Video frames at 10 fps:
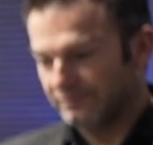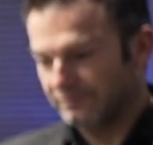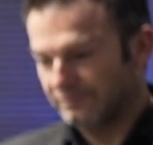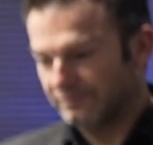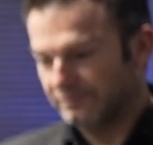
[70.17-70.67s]

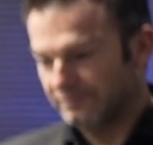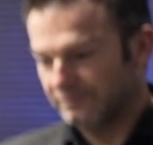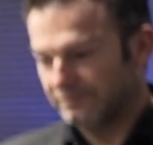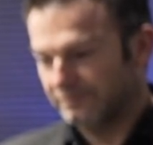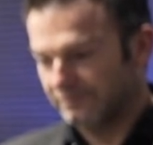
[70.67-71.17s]

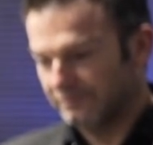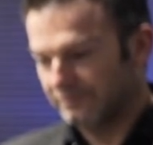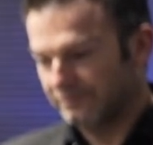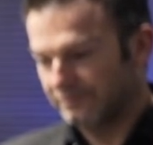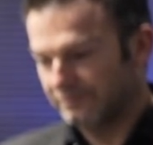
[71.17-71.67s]

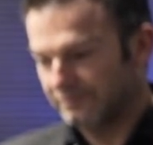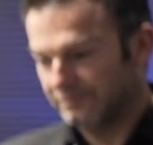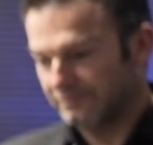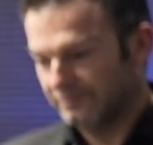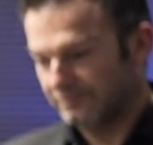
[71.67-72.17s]

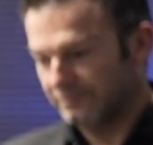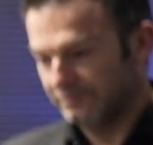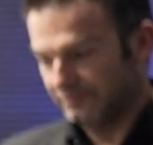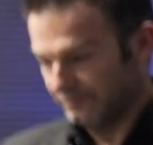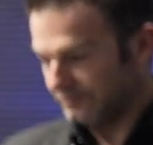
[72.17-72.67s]

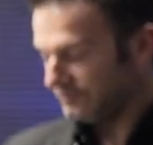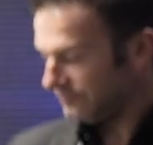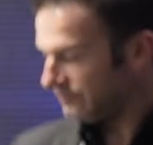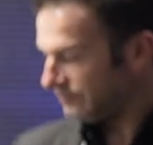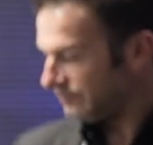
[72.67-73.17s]

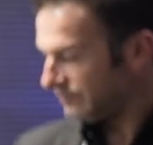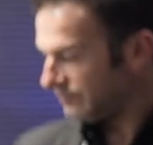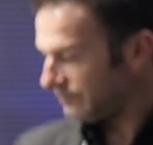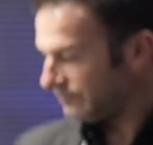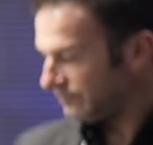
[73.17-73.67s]

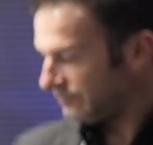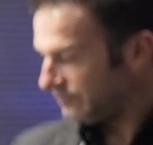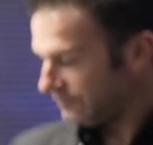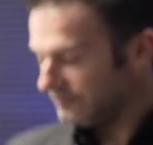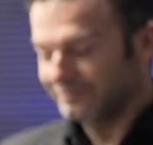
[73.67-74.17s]

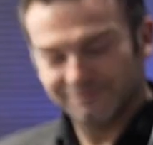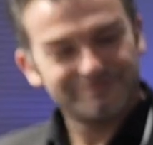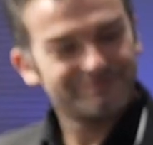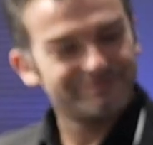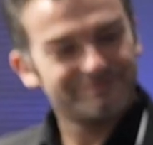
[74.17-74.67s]

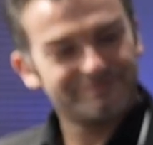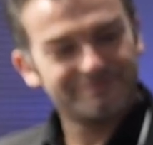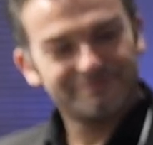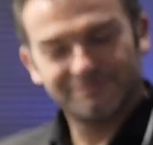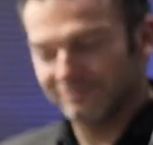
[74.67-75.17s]

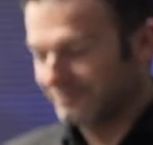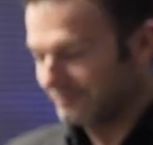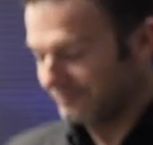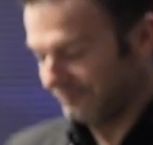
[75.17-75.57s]
No words are spoken by the person on screen.